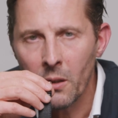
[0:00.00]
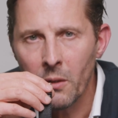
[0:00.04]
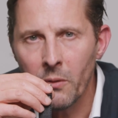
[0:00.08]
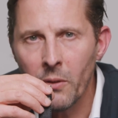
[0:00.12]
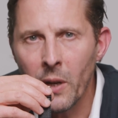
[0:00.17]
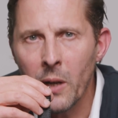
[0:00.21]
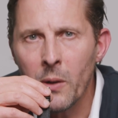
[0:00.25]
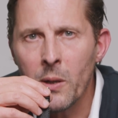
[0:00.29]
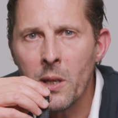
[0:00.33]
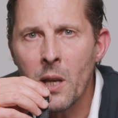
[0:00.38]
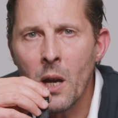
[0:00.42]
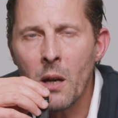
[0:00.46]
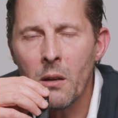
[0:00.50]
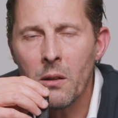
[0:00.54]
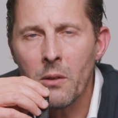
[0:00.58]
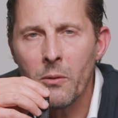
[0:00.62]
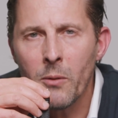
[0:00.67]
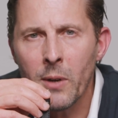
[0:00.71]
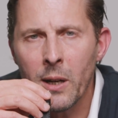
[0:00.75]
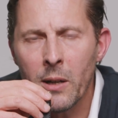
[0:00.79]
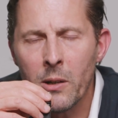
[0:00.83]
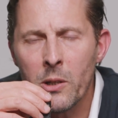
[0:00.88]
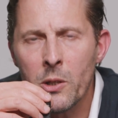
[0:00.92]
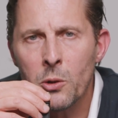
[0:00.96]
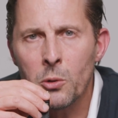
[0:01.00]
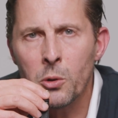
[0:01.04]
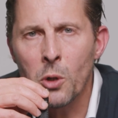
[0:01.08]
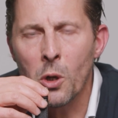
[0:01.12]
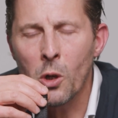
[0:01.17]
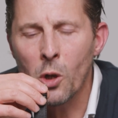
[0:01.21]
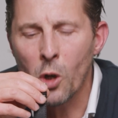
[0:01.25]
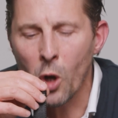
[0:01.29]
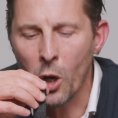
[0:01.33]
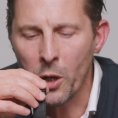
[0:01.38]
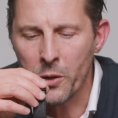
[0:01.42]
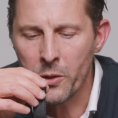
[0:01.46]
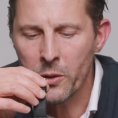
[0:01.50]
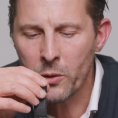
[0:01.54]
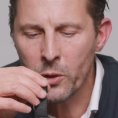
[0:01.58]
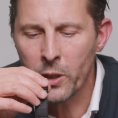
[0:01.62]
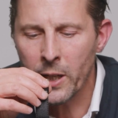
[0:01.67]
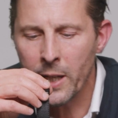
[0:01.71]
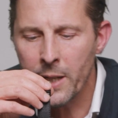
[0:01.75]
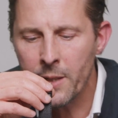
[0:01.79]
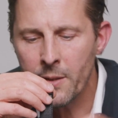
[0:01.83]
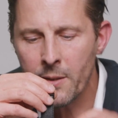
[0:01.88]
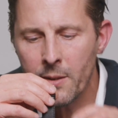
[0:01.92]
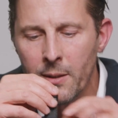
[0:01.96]
Very, very strong
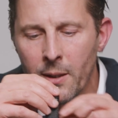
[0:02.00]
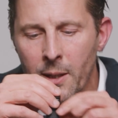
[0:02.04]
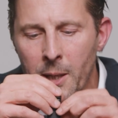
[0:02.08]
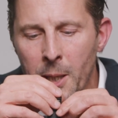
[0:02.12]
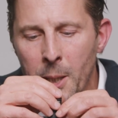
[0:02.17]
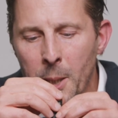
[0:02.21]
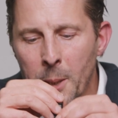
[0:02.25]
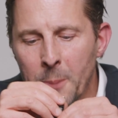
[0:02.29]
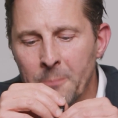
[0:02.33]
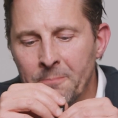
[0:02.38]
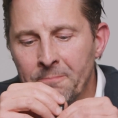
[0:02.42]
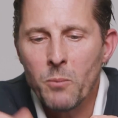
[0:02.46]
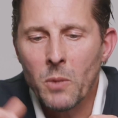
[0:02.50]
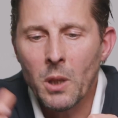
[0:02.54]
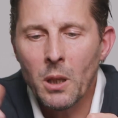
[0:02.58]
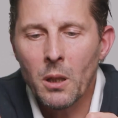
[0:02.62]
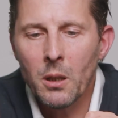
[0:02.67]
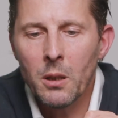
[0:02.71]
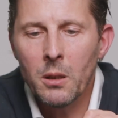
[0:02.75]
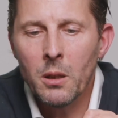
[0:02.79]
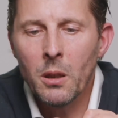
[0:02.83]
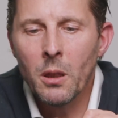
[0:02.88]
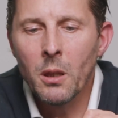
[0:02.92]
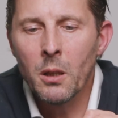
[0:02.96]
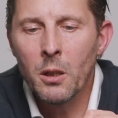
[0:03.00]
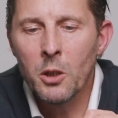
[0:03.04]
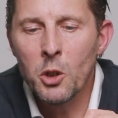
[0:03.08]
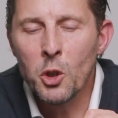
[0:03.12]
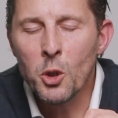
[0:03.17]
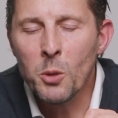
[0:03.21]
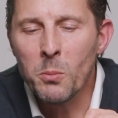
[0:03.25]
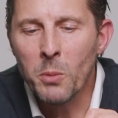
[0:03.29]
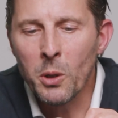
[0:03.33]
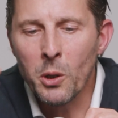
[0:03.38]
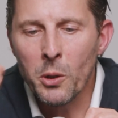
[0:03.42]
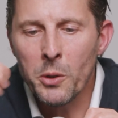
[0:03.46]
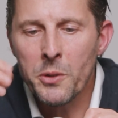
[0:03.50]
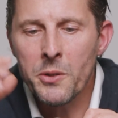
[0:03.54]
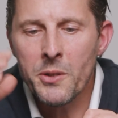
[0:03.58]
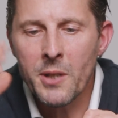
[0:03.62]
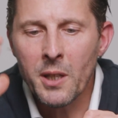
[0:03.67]
contrast. The numerals